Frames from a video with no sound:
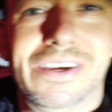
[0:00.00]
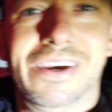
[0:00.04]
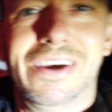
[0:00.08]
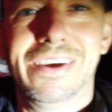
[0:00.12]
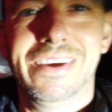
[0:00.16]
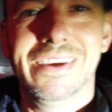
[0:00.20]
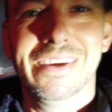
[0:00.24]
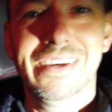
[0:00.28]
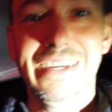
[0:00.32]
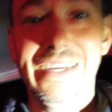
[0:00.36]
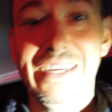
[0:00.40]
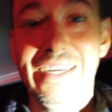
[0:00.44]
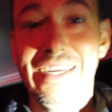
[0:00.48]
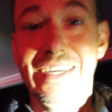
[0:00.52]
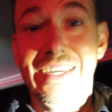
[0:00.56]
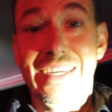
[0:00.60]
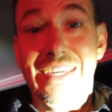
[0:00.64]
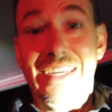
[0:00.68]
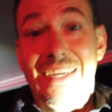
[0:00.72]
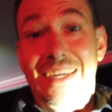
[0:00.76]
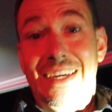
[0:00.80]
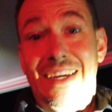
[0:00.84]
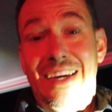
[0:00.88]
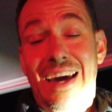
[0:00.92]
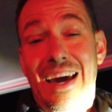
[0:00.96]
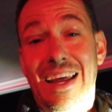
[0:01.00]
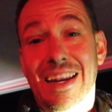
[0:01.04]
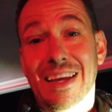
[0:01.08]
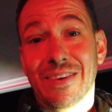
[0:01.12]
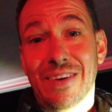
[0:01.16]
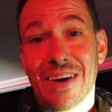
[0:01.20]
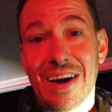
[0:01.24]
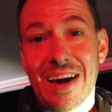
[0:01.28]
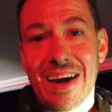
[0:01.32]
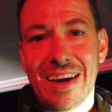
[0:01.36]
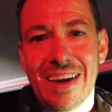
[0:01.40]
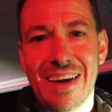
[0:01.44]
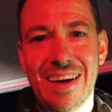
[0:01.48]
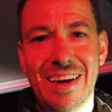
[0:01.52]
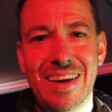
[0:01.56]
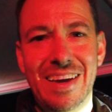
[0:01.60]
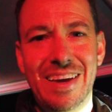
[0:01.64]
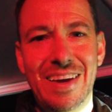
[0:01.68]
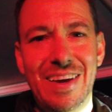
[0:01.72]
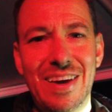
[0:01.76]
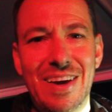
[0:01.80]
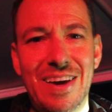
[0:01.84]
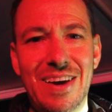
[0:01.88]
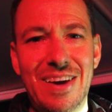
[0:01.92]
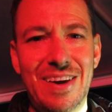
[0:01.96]
So anyway,
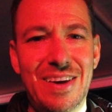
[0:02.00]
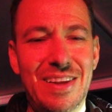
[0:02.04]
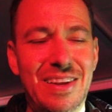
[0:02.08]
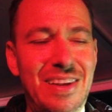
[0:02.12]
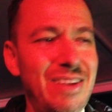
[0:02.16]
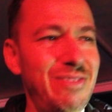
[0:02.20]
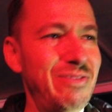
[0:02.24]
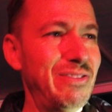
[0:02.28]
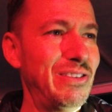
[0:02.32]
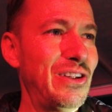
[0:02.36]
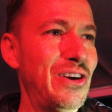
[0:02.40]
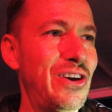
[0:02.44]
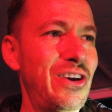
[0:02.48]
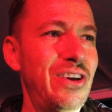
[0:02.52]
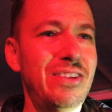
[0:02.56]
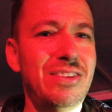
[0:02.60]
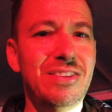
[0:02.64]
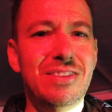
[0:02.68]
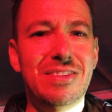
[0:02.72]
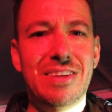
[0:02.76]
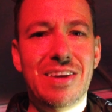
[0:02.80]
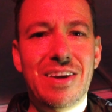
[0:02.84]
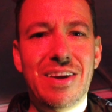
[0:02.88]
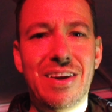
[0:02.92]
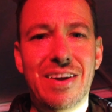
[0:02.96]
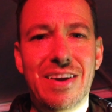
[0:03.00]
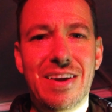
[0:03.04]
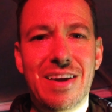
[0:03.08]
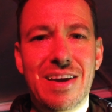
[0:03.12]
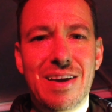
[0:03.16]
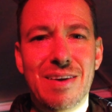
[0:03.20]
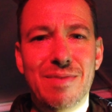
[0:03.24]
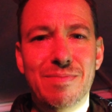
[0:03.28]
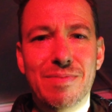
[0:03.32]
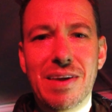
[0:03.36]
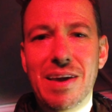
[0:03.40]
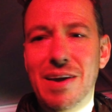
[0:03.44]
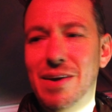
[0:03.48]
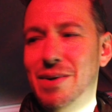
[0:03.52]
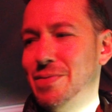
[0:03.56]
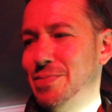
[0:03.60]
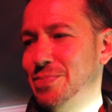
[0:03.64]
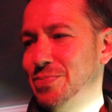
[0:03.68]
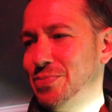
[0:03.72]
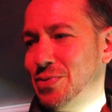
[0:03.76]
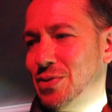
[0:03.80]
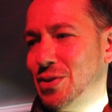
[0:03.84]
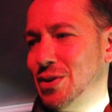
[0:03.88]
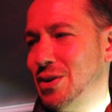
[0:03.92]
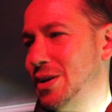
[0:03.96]
uh, live and learn. So um, yeah,
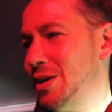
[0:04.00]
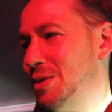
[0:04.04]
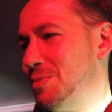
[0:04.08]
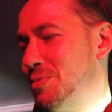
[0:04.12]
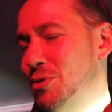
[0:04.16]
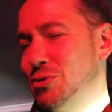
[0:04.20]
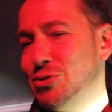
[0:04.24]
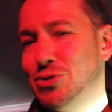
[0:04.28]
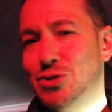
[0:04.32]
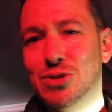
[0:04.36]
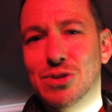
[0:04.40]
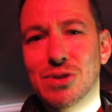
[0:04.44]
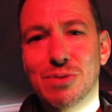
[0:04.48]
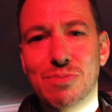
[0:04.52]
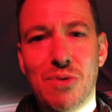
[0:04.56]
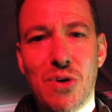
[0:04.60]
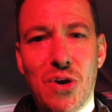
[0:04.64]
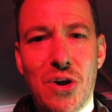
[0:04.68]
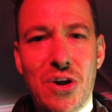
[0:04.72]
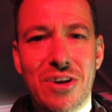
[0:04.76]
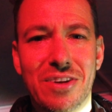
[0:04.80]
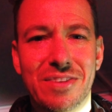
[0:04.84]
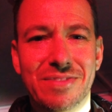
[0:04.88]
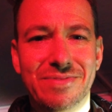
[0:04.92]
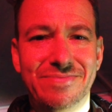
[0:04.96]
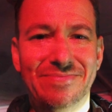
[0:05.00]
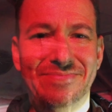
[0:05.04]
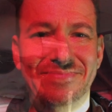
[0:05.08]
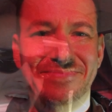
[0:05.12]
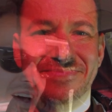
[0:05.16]
um, on to tomorrow.